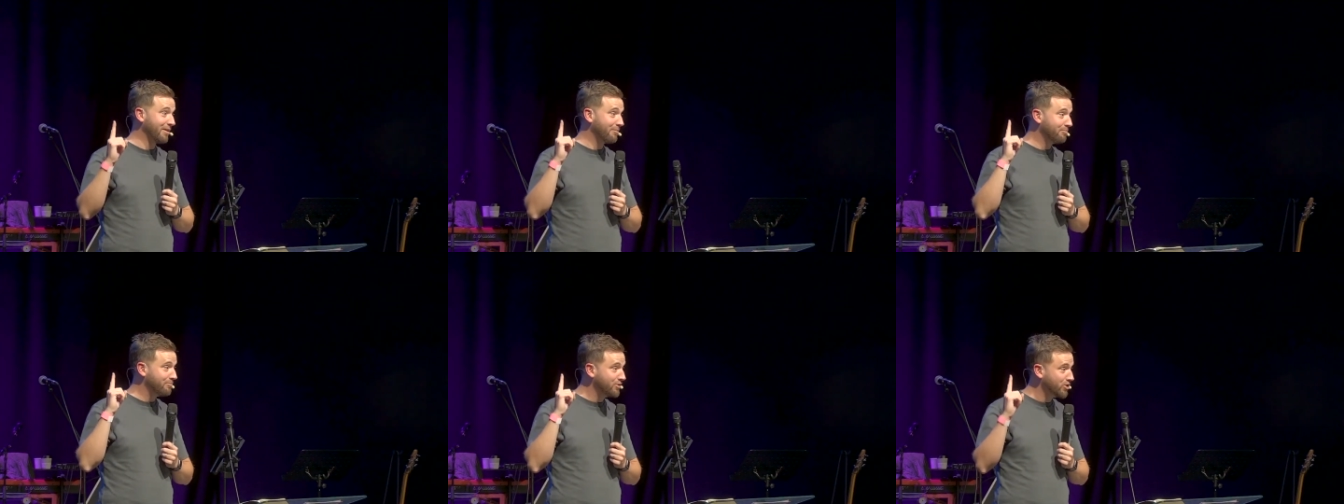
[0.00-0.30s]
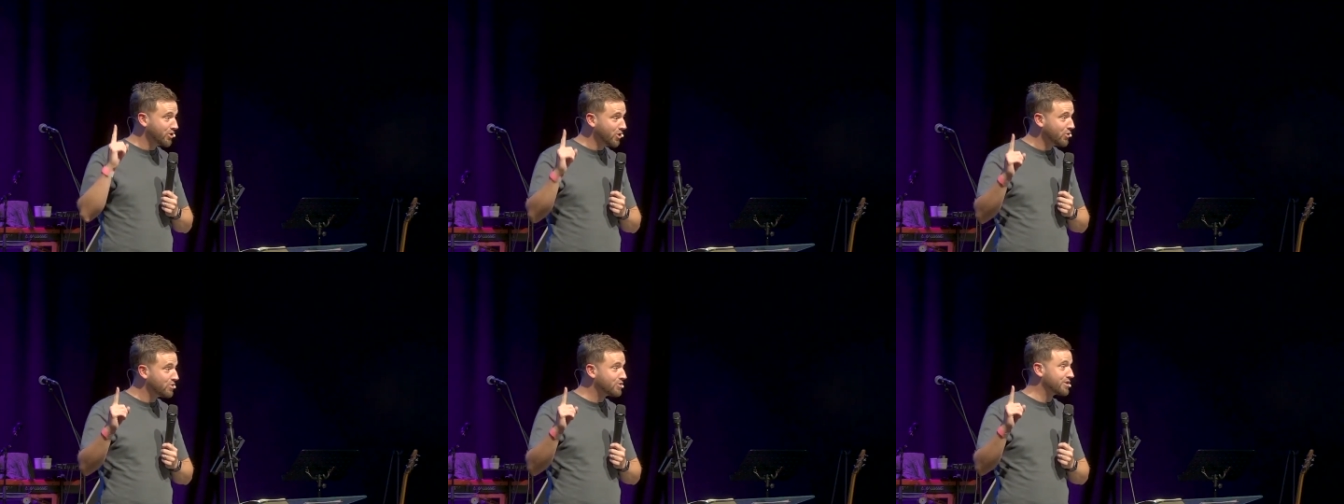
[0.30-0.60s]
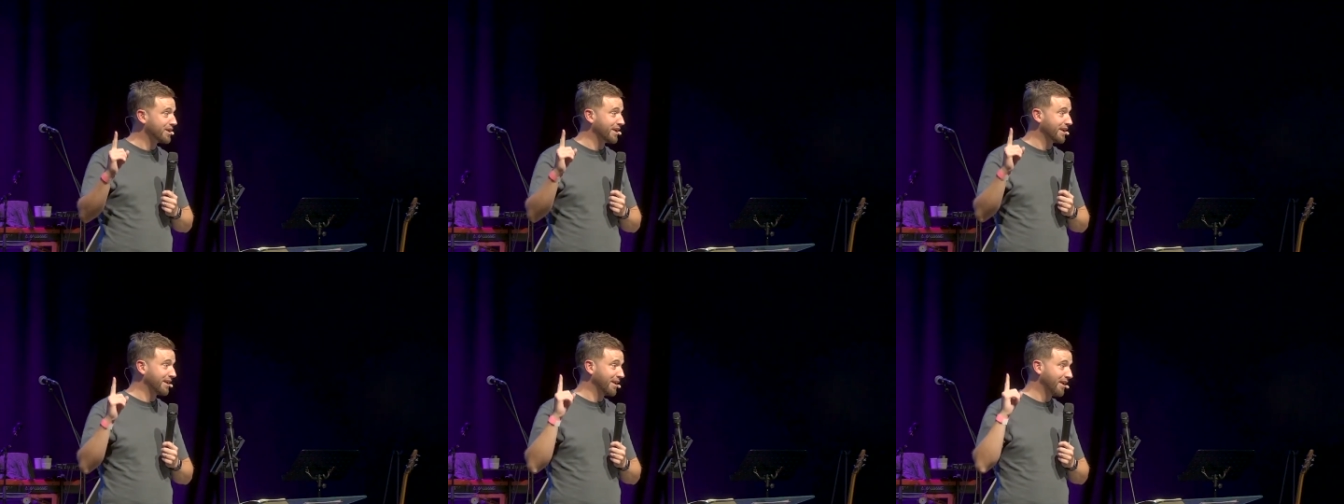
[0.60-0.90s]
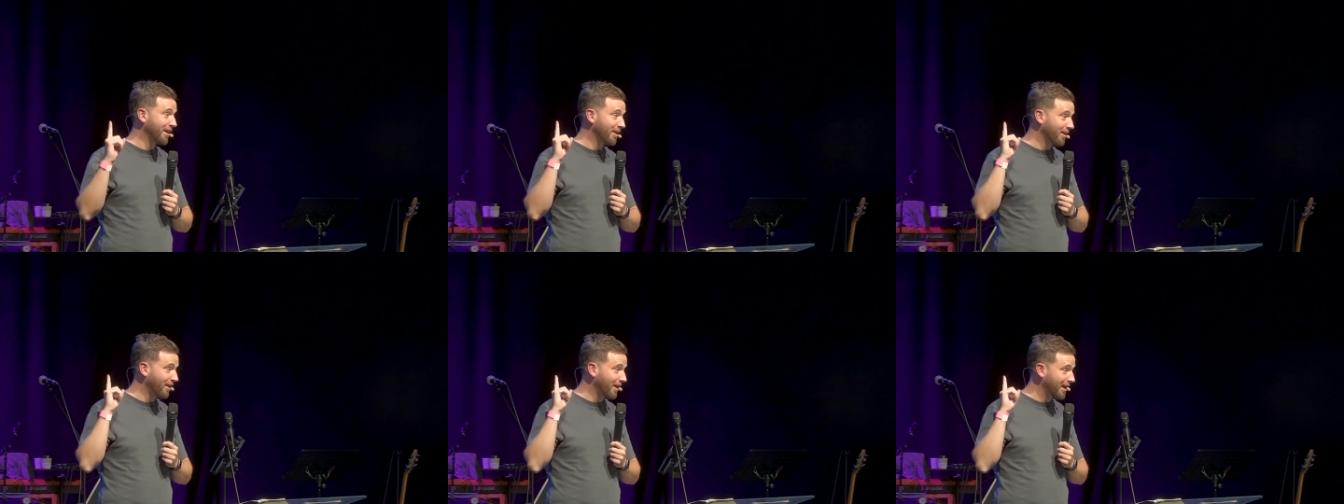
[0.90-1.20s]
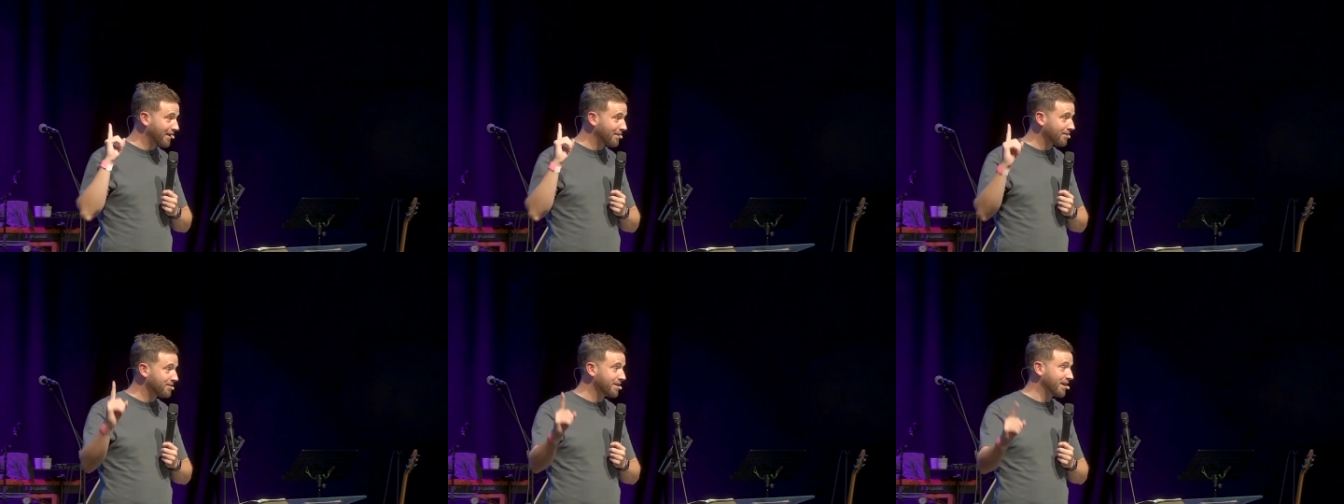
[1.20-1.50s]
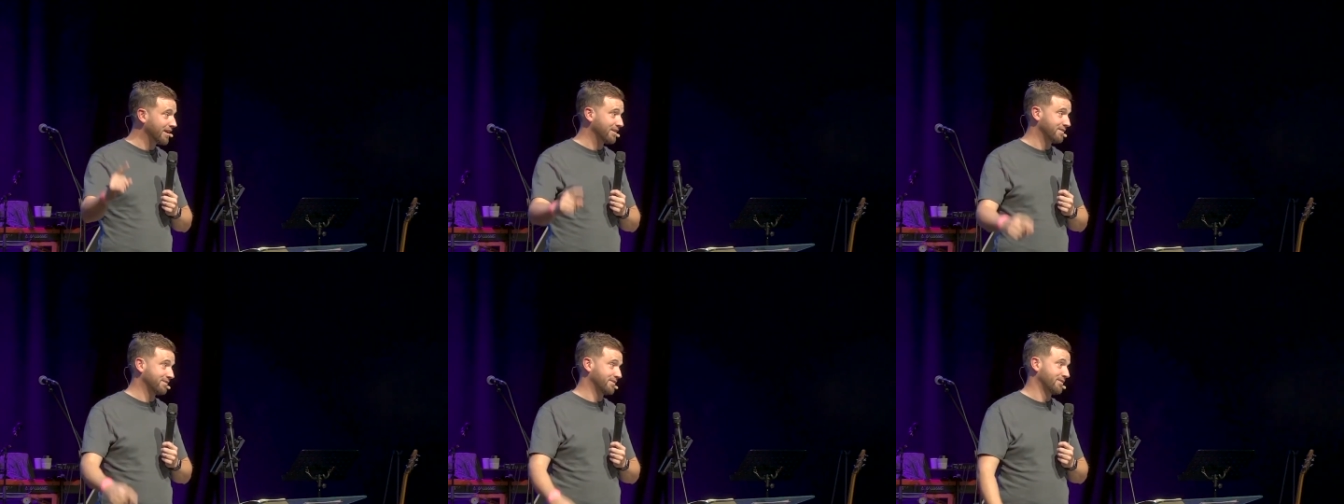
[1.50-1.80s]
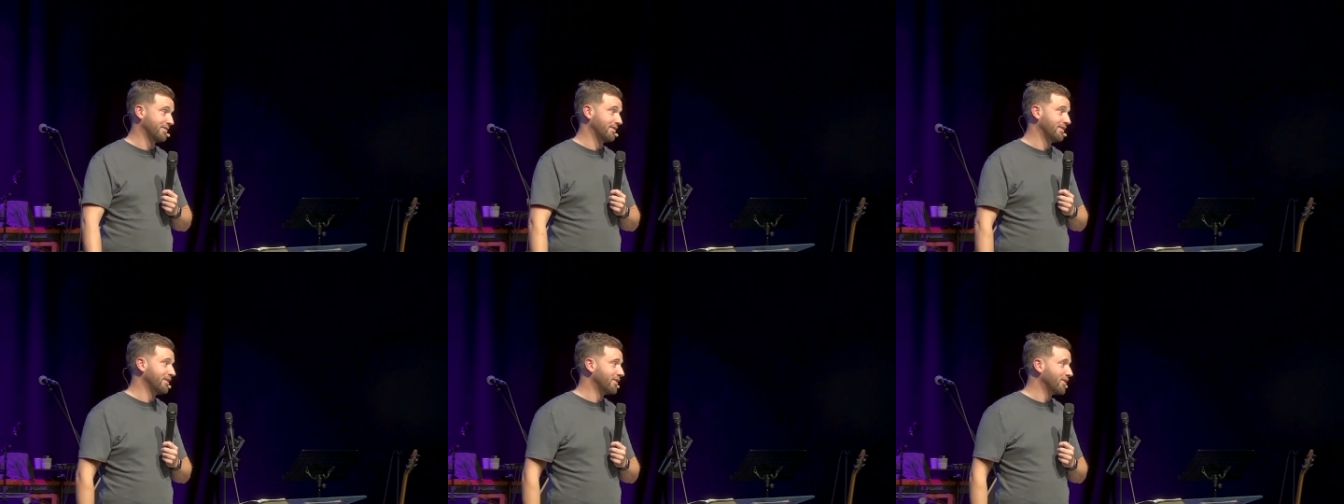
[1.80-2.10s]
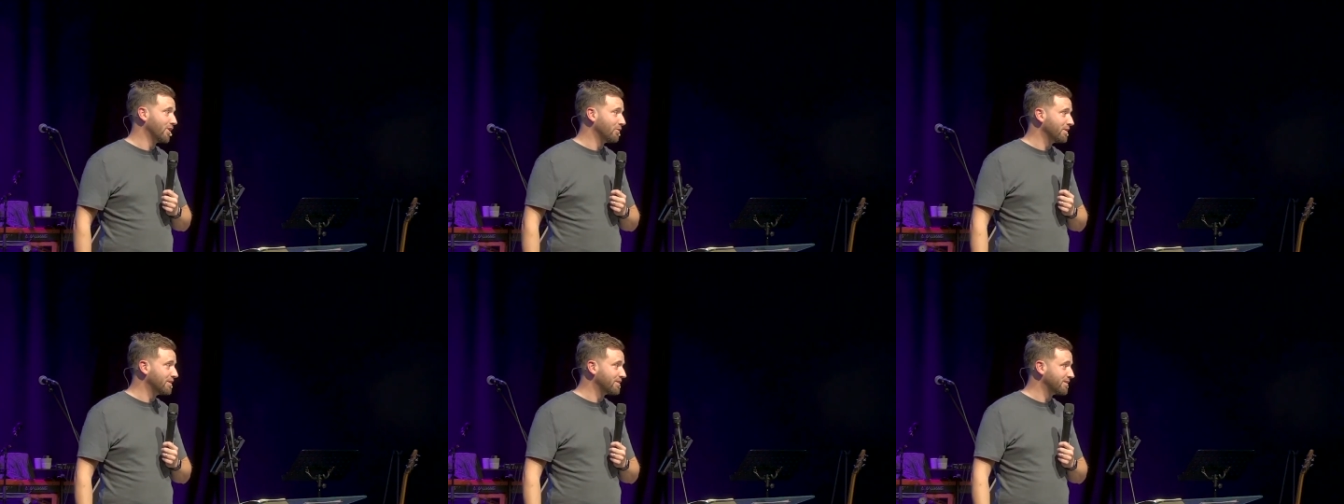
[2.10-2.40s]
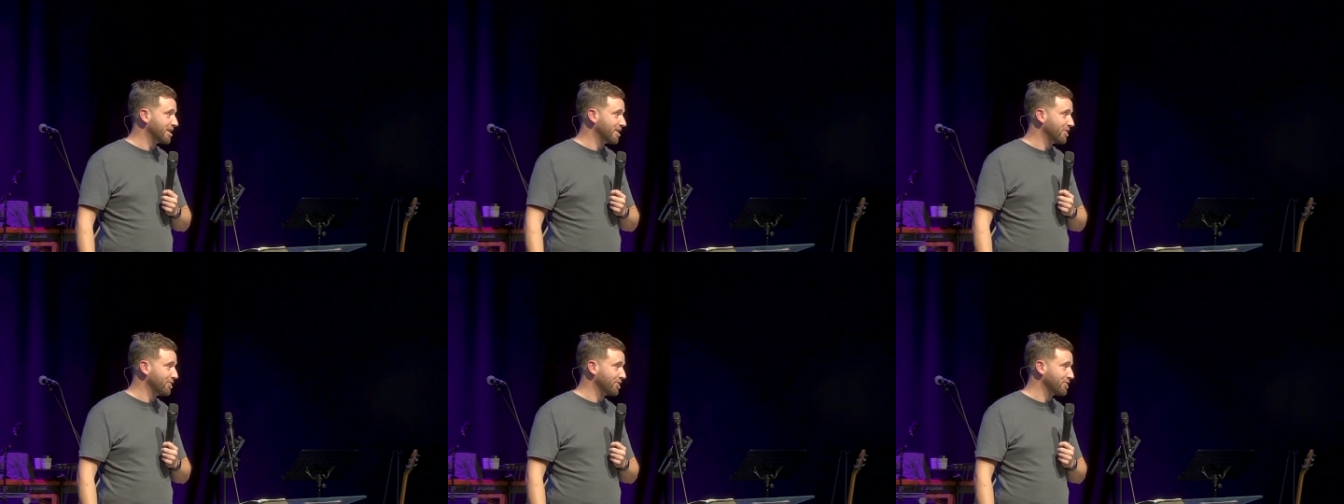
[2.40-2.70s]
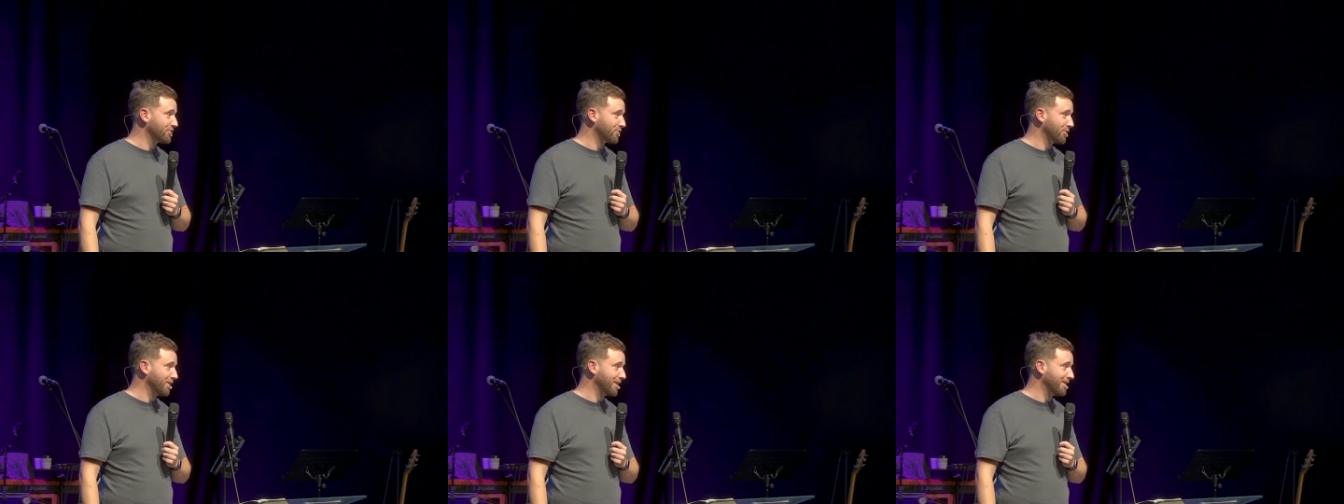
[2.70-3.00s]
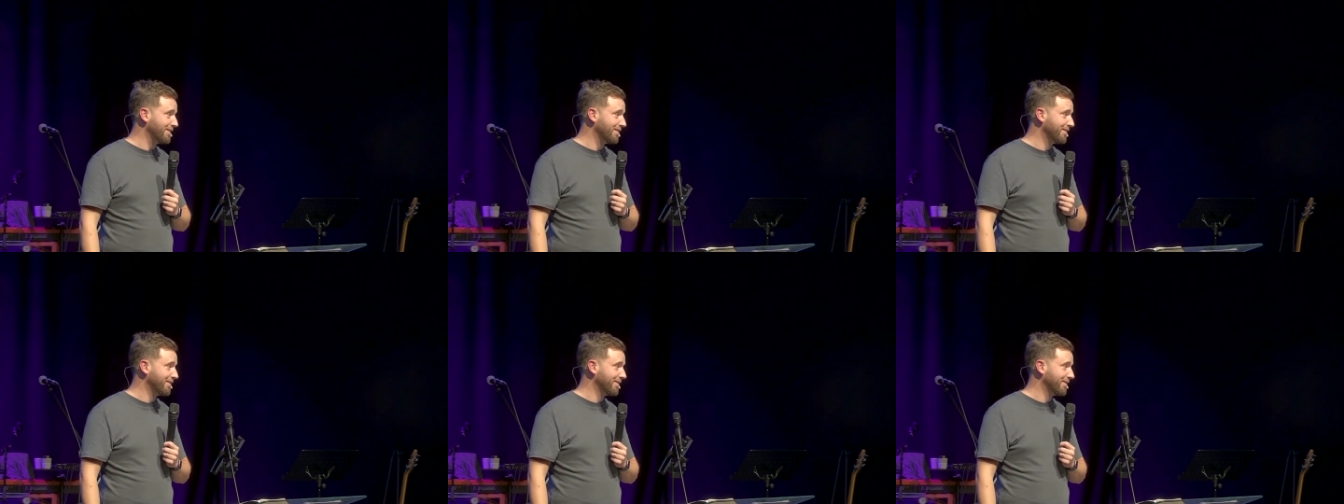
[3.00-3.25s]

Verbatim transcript: beauty like this that we see on the screen.